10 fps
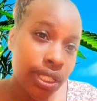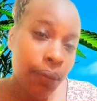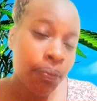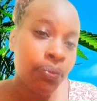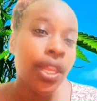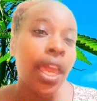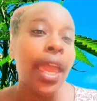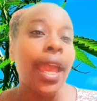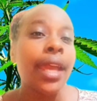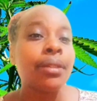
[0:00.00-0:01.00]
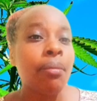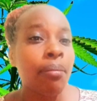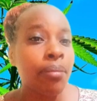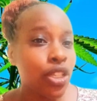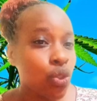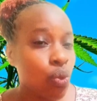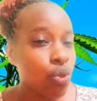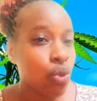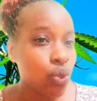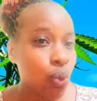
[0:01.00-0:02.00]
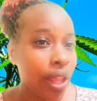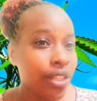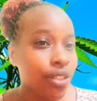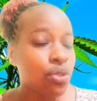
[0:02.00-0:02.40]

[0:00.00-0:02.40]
and mix with your soil to form a